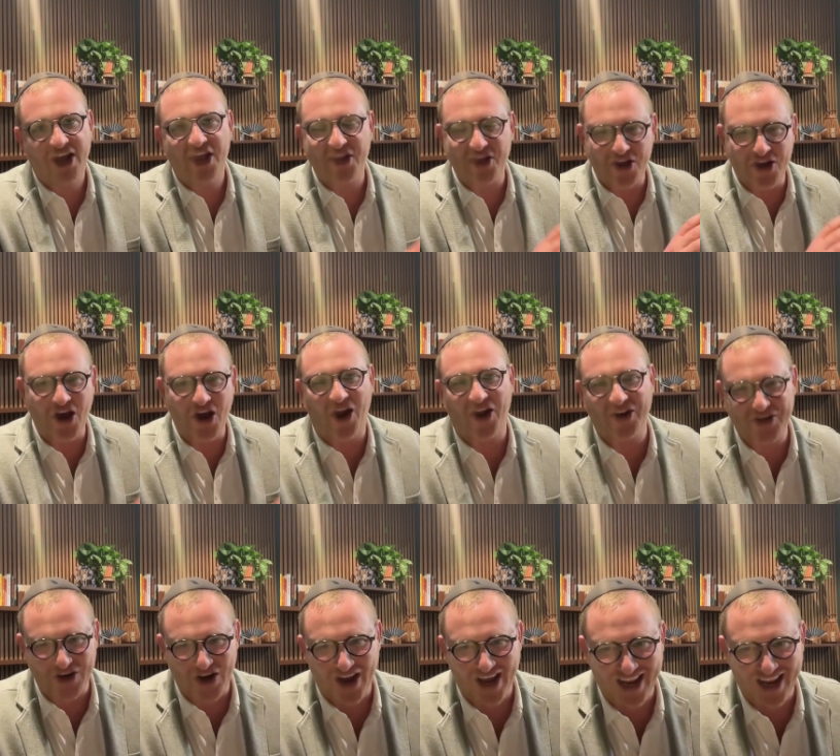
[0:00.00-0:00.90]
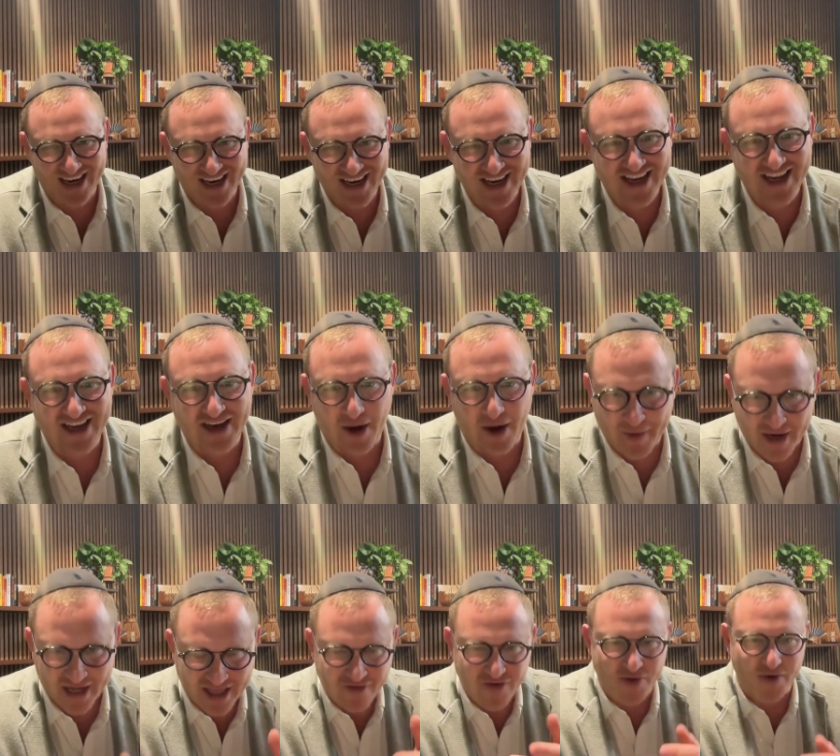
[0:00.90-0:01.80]
You got to try it. I'm
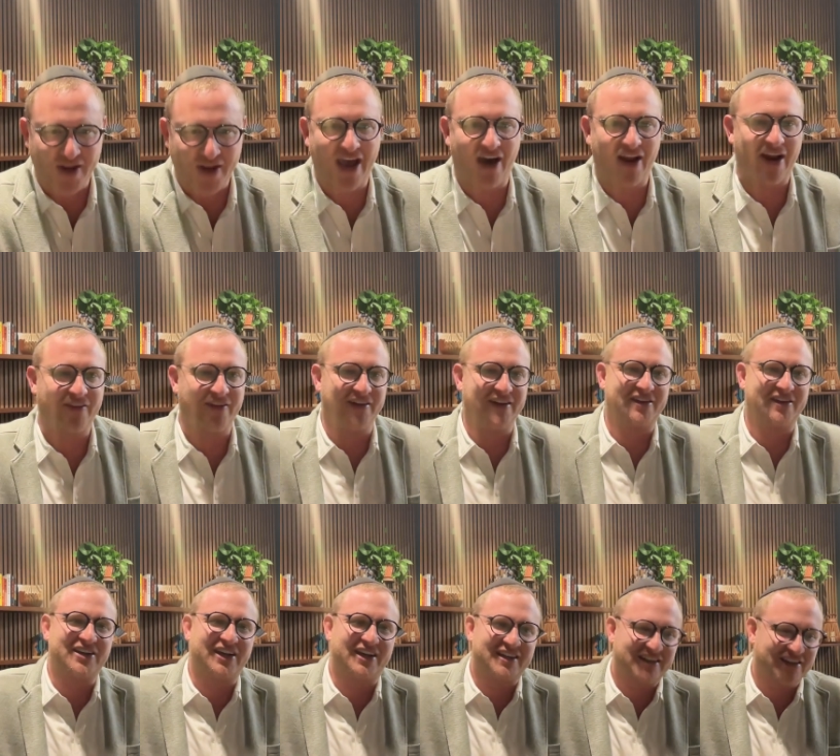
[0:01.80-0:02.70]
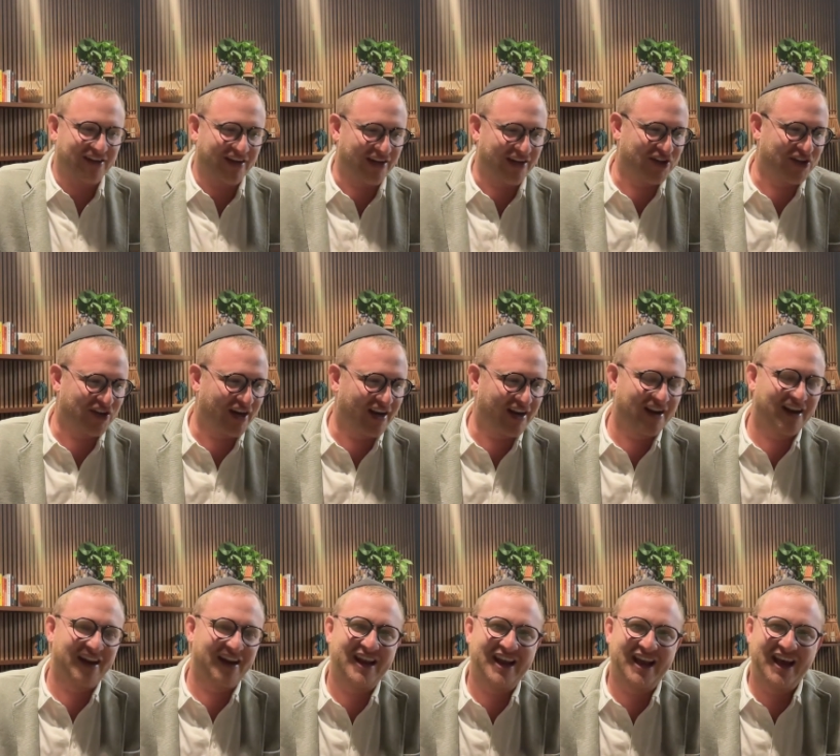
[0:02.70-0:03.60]
going to give you an account after this, Chase. You're going to try it.
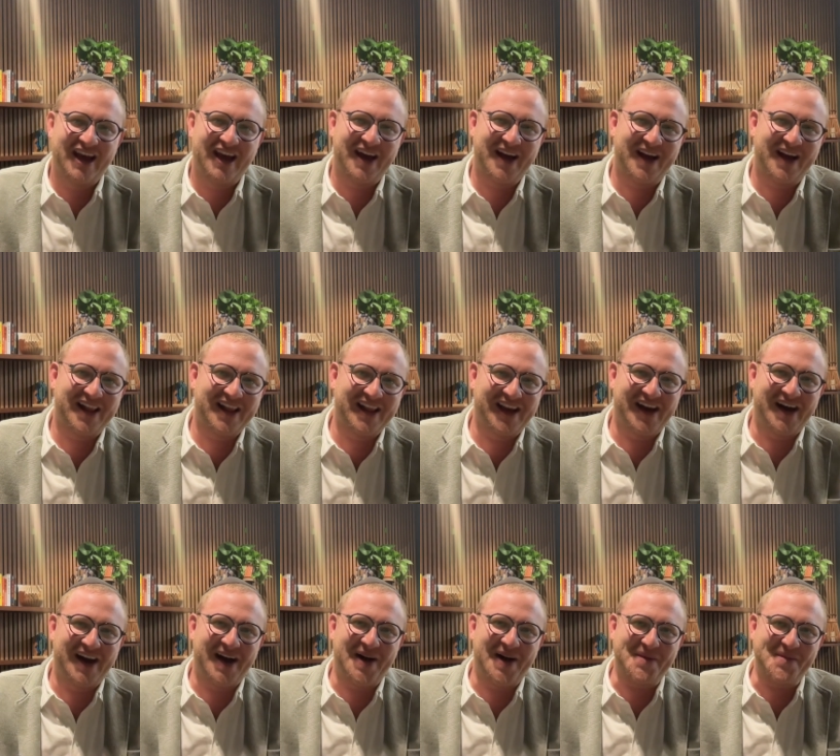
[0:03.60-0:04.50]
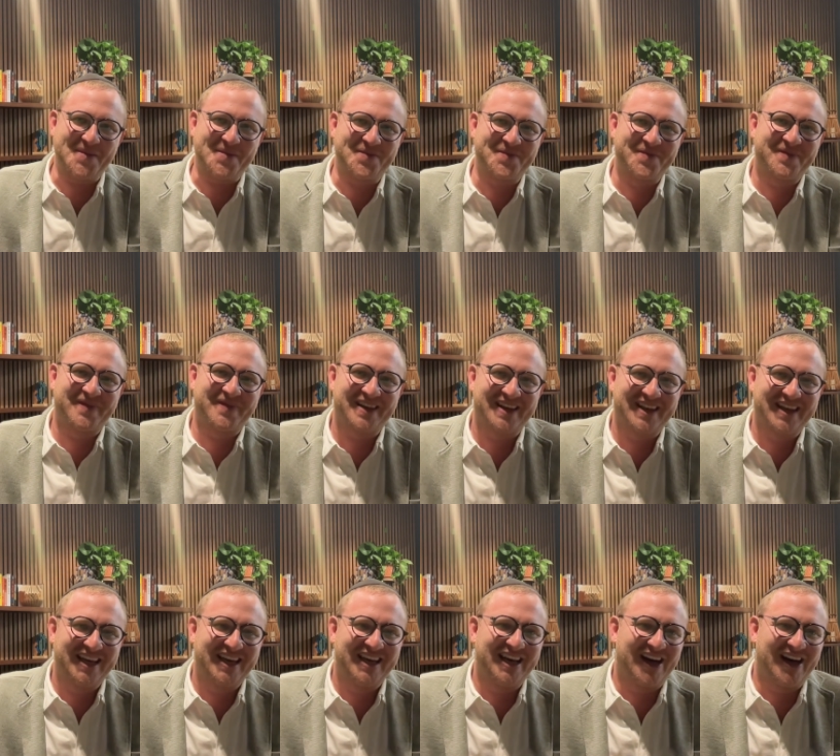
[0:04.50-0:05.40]
Oh, I love it. Um,
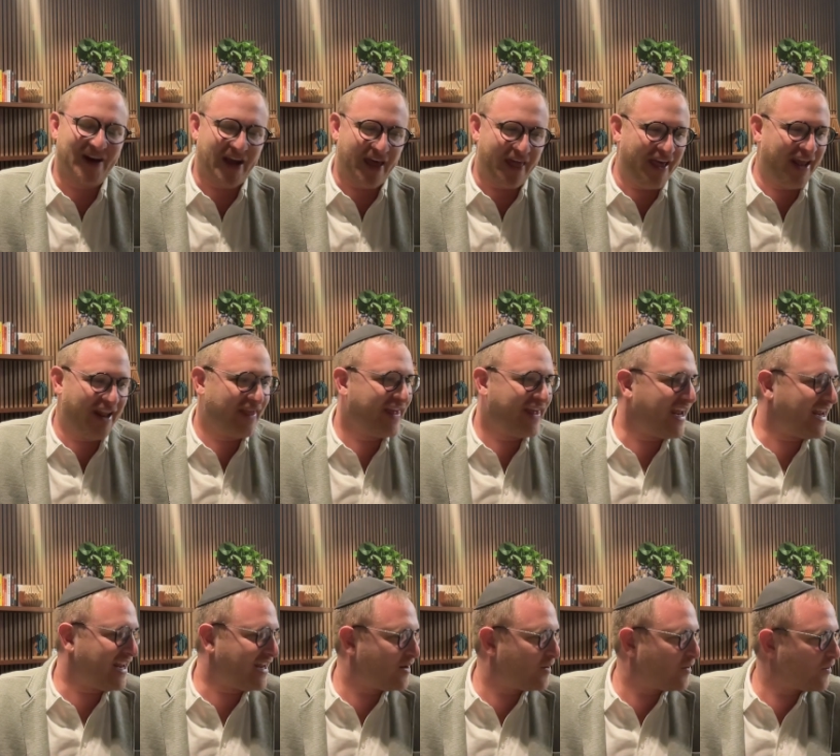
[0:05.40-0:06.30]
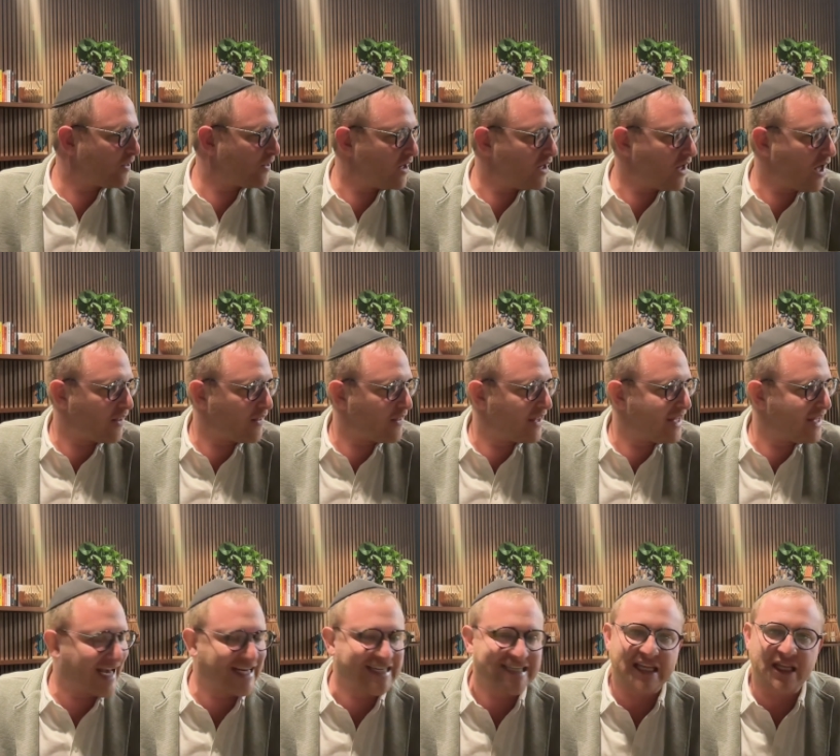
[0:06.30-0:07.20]
Okay, then then the the
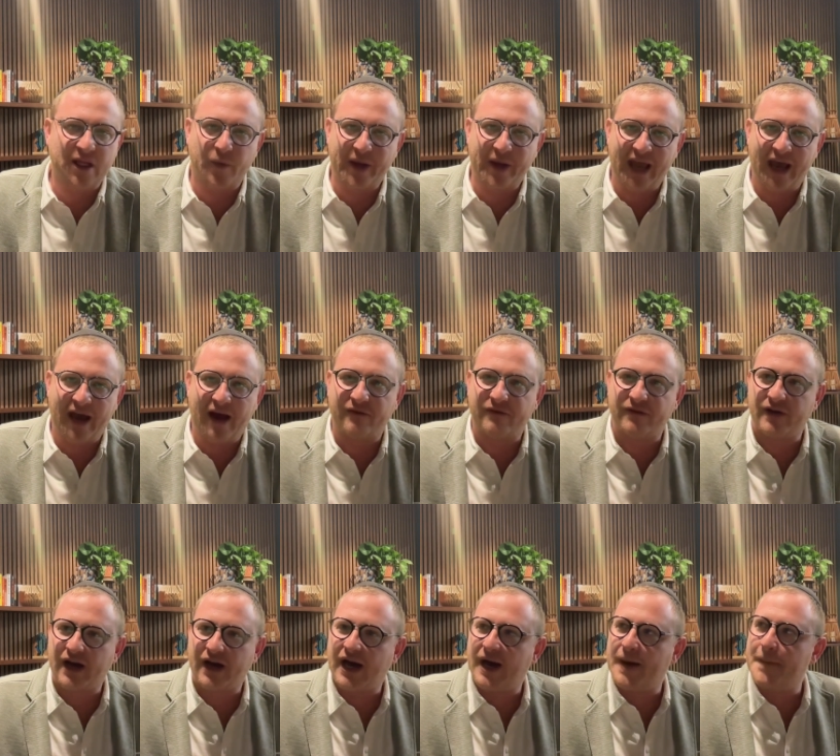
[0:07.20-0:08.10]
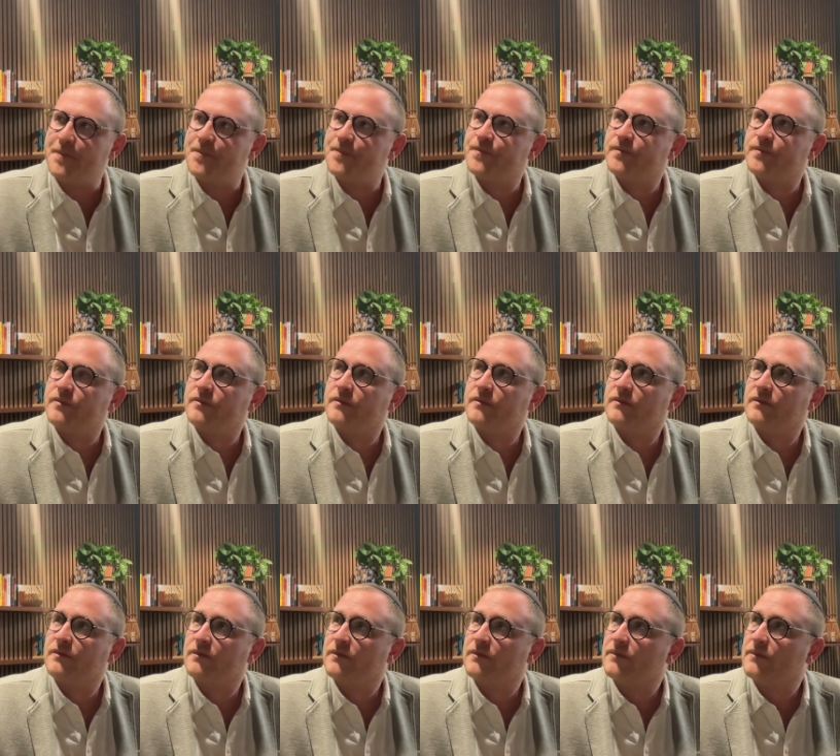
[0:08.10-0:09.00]
next thing that we have, um,
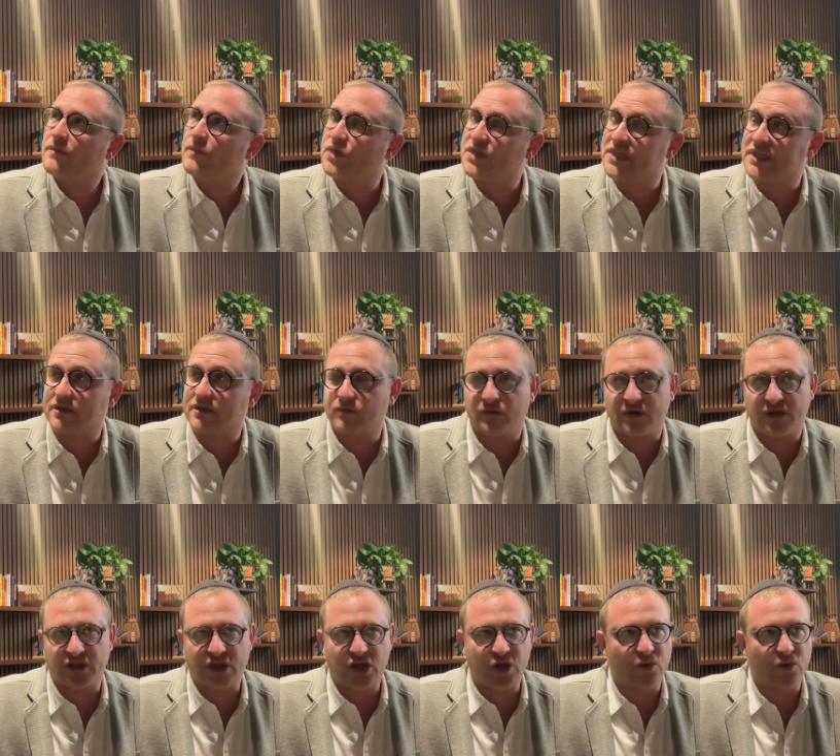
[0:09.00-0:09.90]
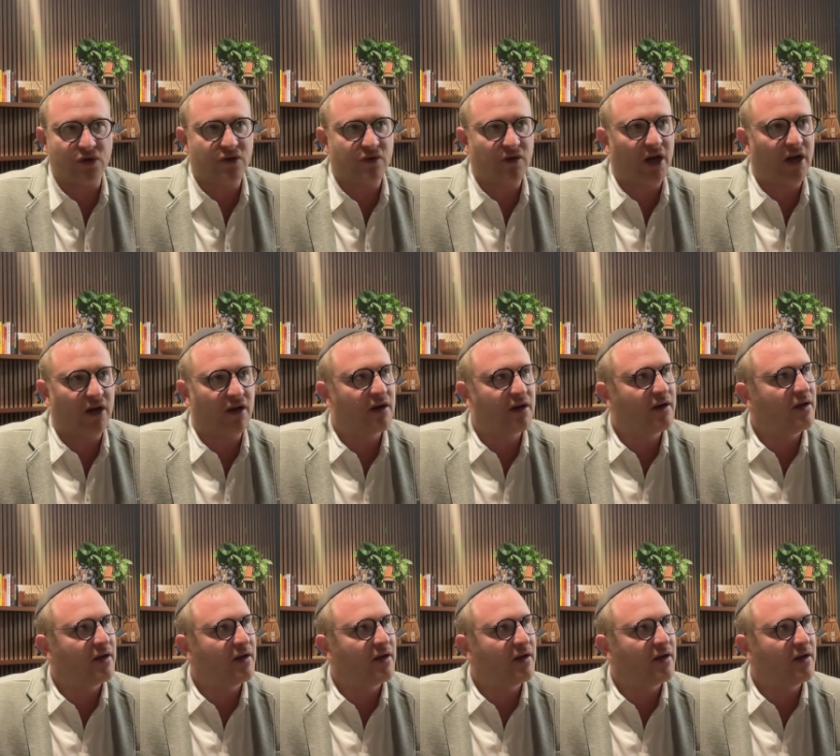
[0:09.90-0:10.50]
which is which is huge, right?